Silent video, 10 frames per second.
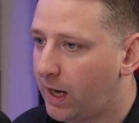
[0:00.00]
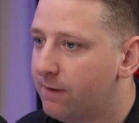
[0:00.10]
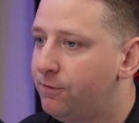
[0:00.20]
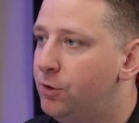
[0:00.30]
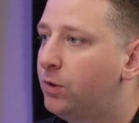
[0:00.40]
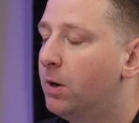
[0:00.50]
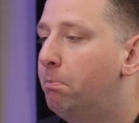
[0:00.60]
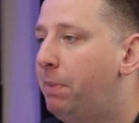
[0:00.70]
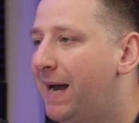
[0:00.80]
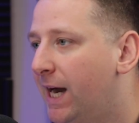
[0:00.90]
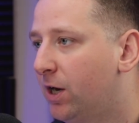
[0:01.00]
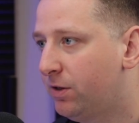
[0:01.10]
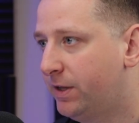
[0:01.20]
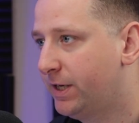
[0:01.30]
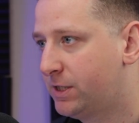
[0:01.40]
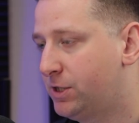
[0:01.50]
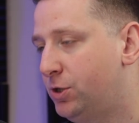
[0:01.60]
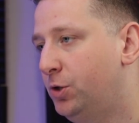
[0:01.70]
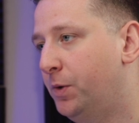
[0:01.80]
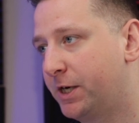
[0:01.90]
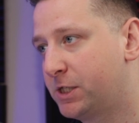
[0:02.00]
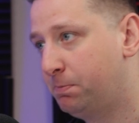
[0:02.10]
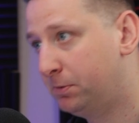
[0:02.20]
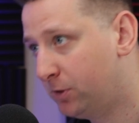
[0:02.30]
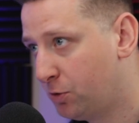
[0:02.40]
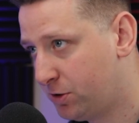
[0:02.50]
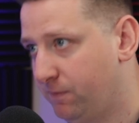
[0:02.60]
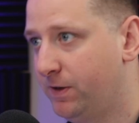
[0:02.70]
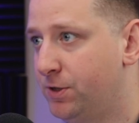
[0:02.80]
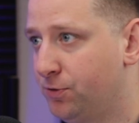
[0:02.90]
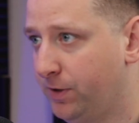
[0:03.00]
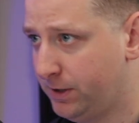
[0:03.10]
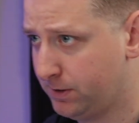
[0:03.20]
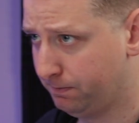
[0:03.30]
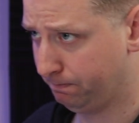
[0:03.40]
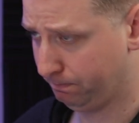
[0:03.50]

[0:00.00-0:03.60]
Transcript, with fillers: if you compare this to explosive injuries